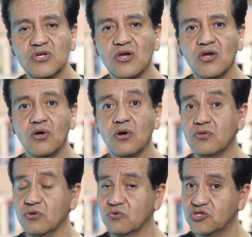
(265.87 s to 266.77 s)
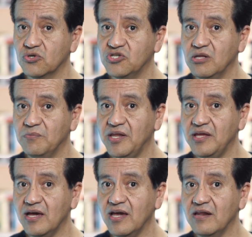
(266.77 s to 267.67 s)
us on our social
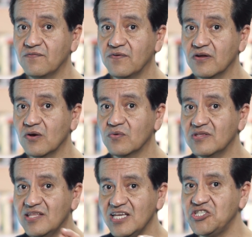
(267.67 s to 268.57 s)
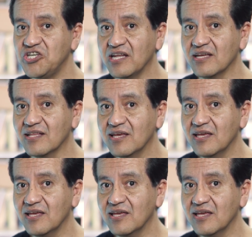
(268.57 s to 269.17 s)
media and follow this channel.